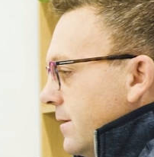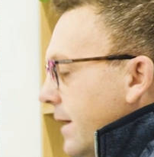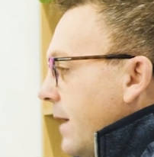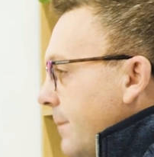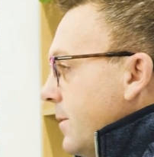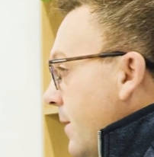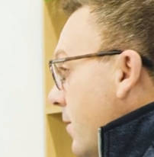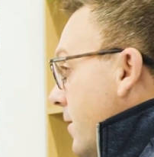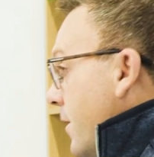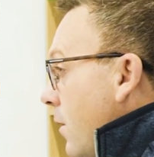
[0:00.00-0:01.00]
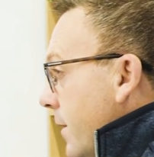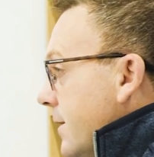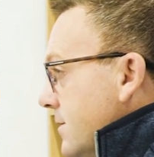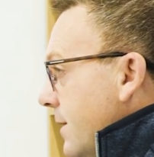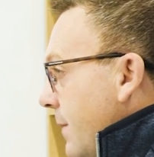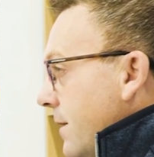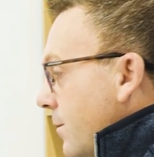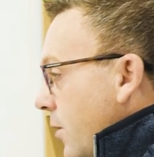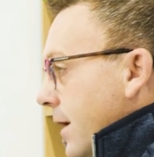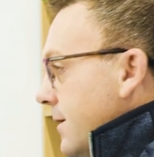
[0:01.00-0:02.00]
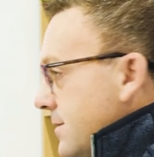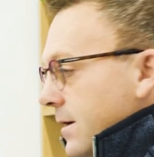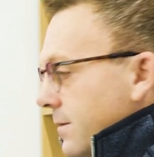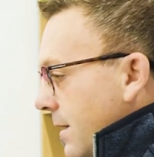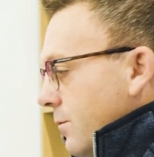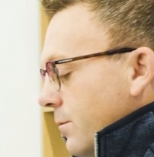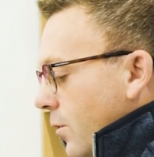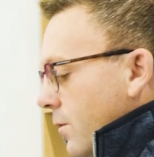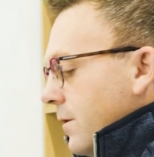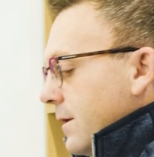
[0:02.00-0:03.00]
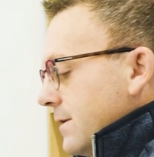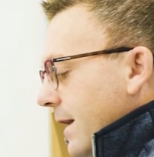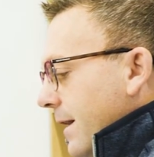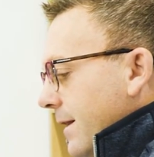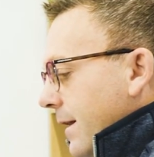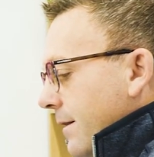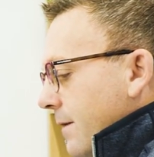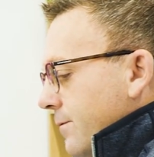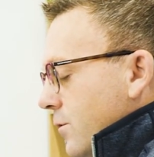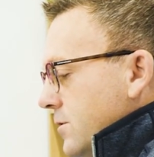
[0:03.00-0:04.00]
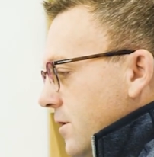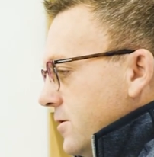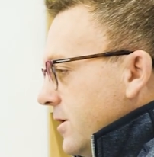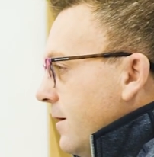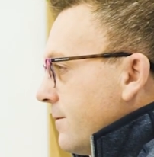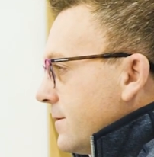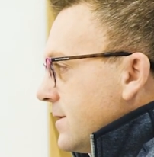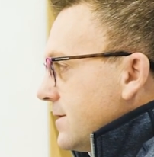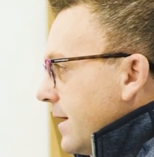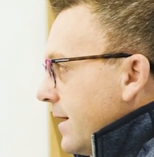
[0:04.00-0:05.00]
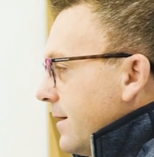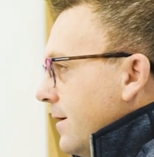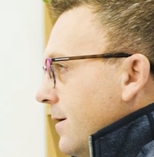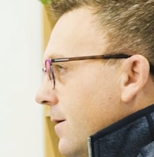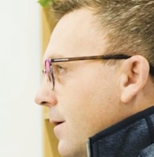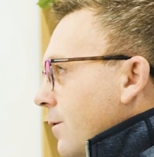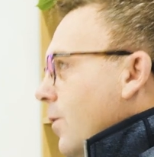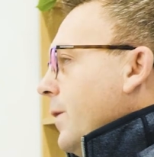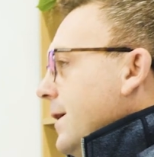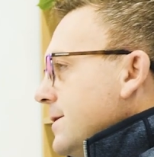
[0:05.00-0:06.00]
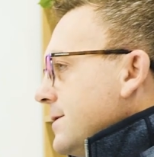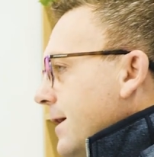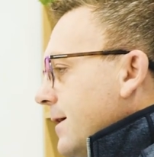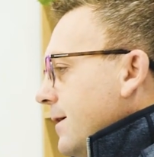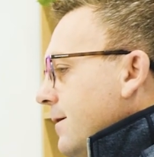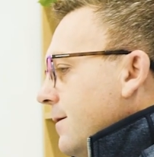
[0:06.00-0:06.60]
They kept America going because they made the products that, that were important. And, and, and that forced our shift to mm say, well, wait a second.